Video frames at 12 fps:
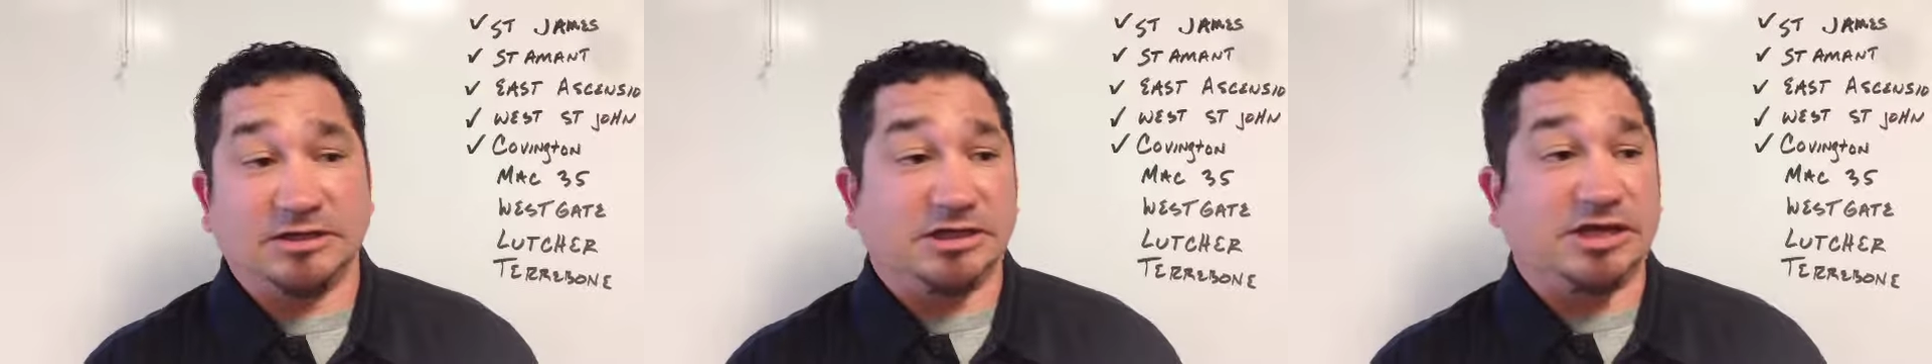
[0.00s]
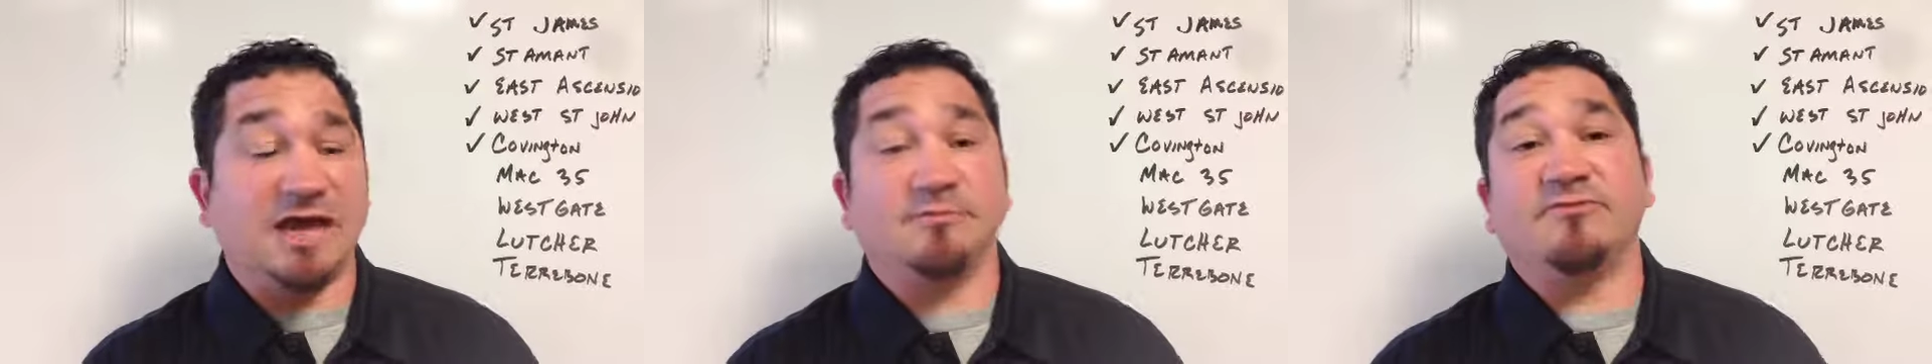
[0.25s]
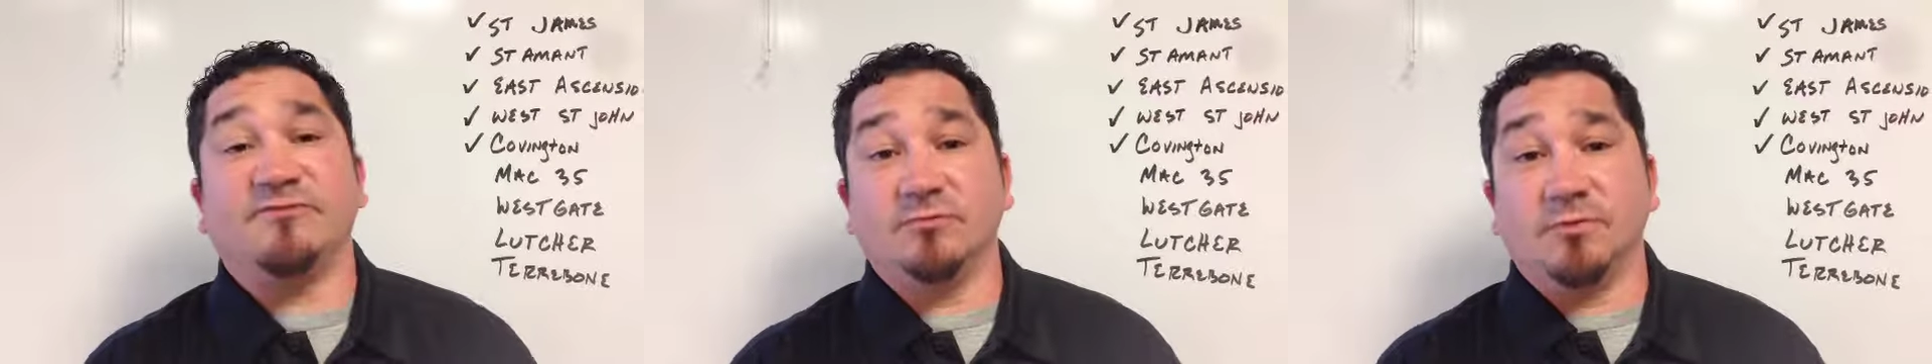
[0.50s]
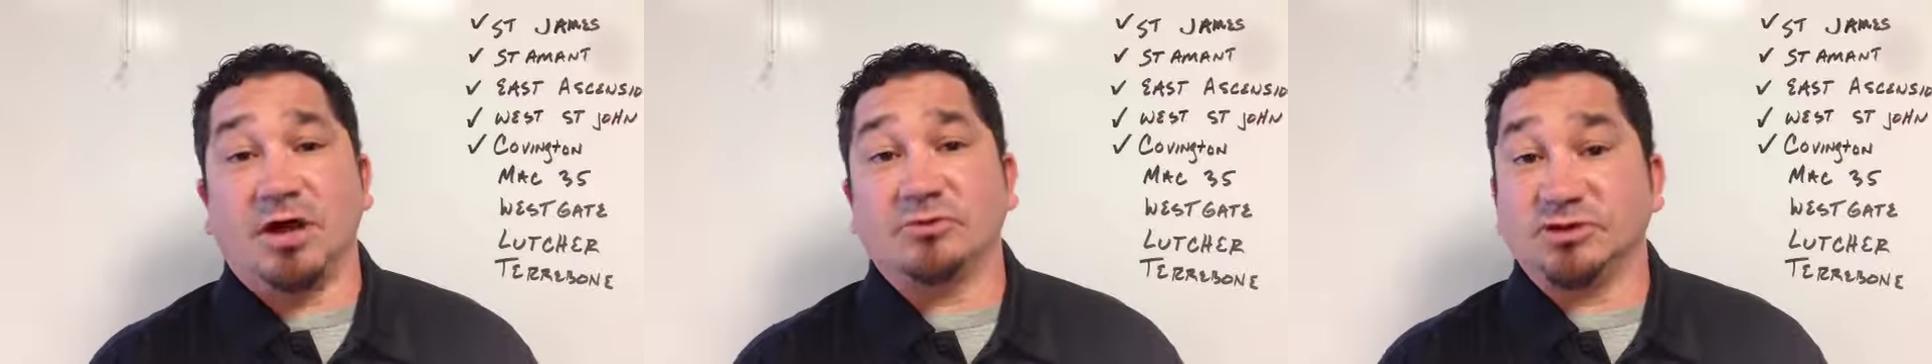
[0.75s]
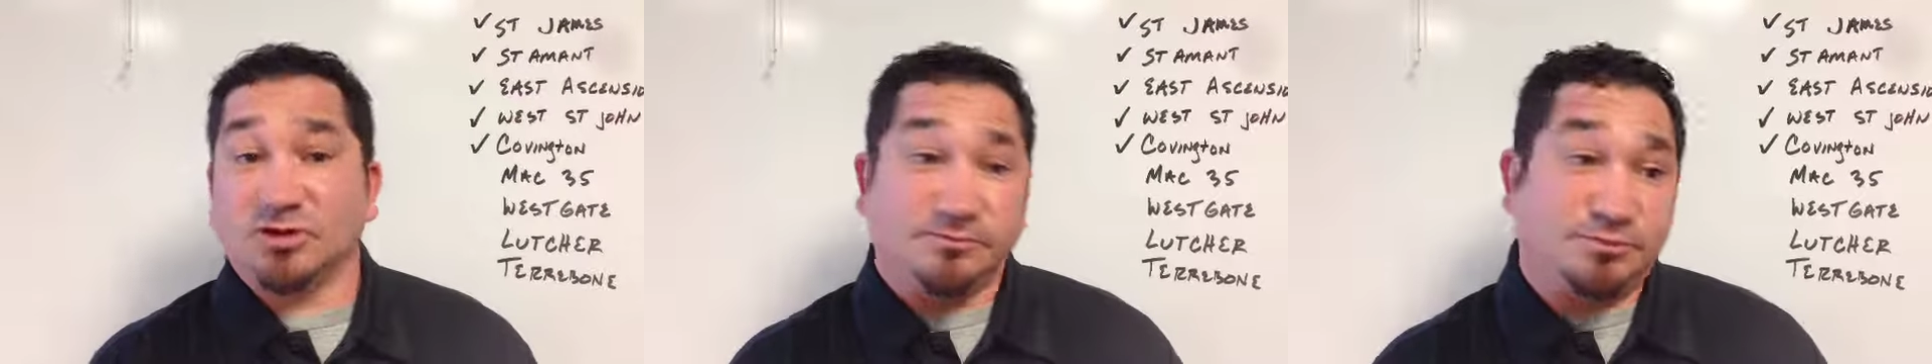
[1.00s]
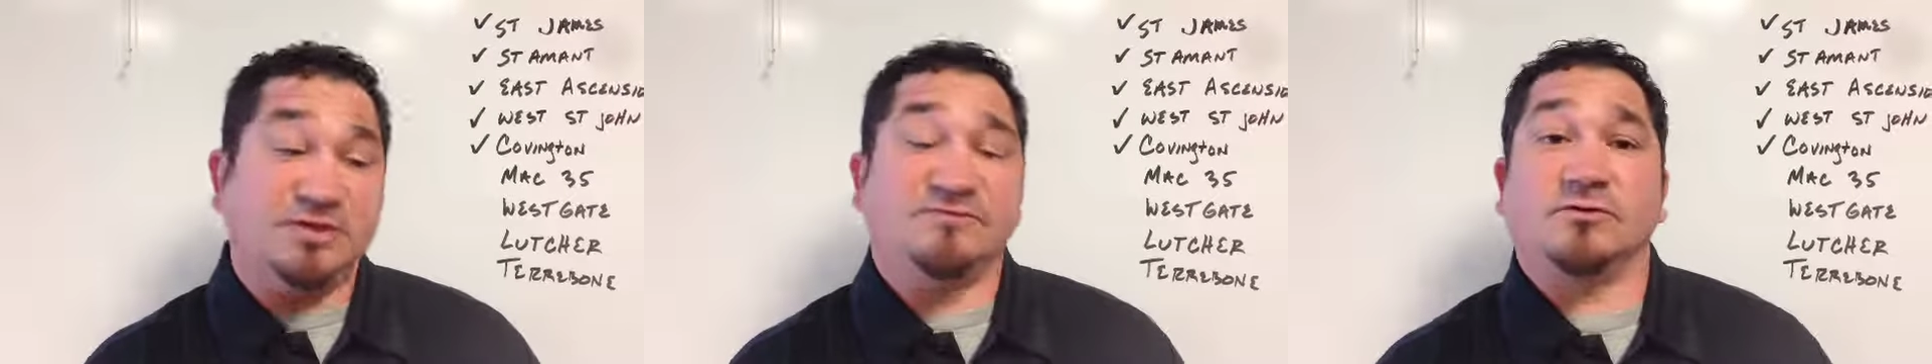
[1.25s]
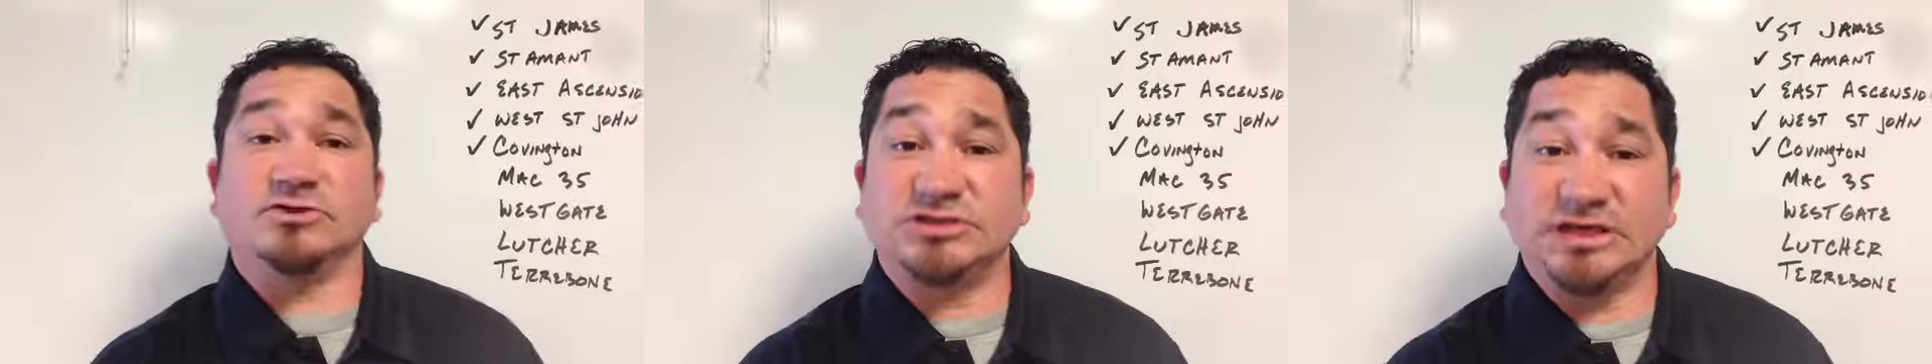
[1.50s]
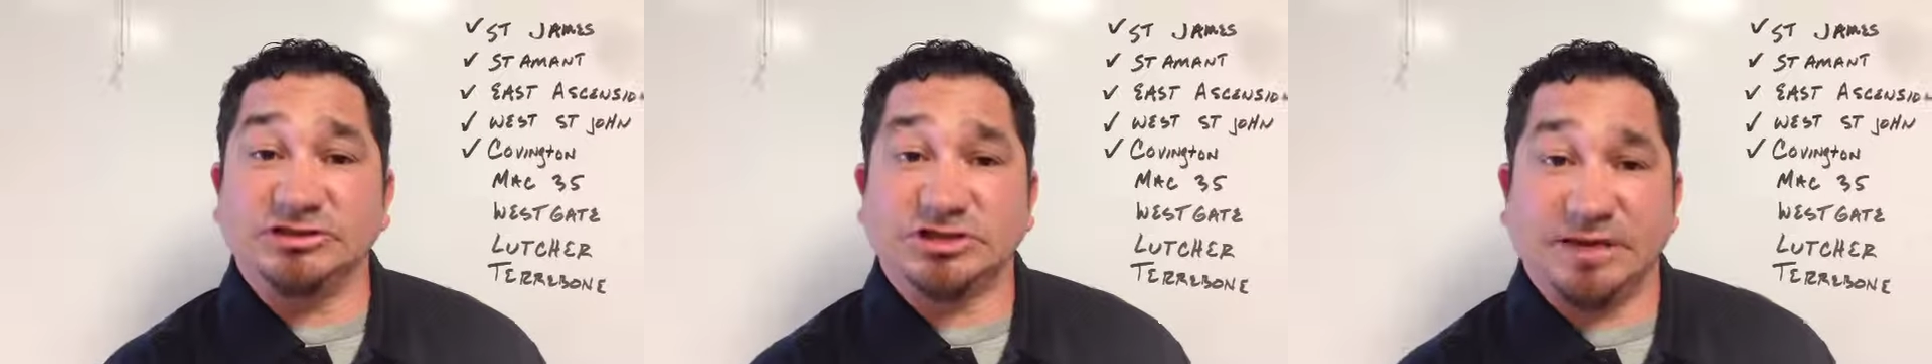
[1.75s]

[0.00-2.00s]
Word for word: in the game of football to compete for a state